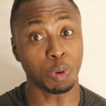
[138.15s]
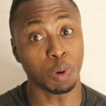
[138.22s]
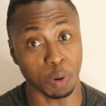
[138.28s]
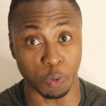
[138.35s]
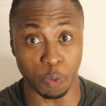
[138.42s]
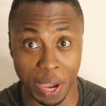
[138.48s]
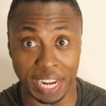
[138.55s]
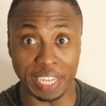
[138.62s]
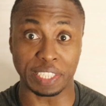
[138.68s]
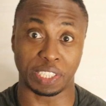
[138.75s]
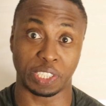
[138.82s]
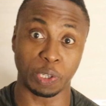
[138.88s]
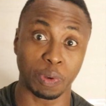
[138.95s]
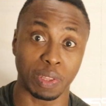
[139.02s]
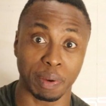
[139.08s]
We were ready to
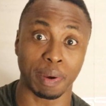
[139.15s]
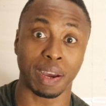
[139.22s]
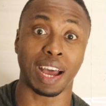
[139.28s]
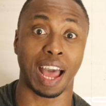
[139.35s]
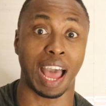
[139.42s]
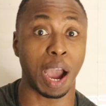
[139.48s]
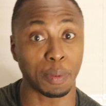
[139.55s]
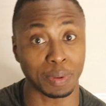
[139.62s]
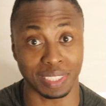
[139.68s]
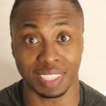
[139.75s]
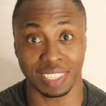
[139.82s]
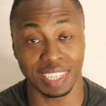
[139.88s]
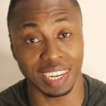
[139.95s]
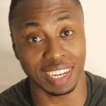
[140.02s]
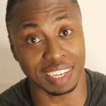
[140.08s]
show them how it's
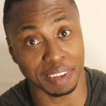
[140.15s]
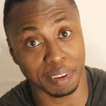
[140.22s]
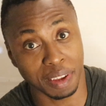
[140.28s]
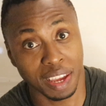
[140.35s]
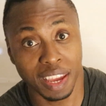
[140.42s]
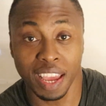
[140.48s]
done.